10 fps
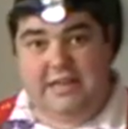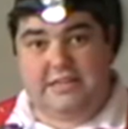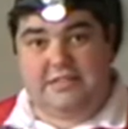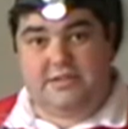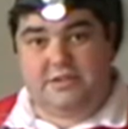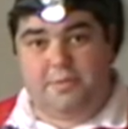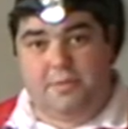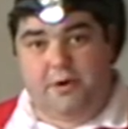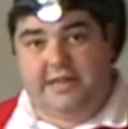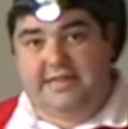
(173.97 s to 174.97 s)
as the super
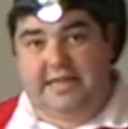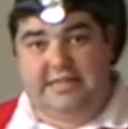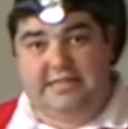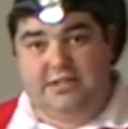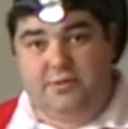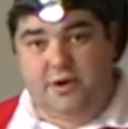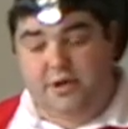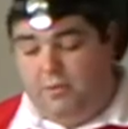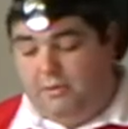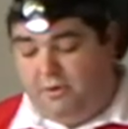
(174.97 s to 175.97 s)
bright LEDs were,
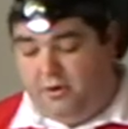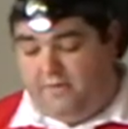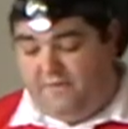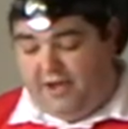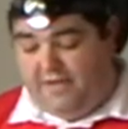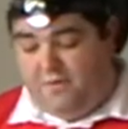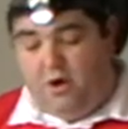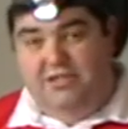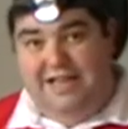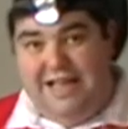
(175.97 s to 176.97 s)
the 1.5
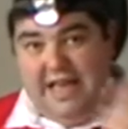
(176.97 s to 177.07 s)
watt,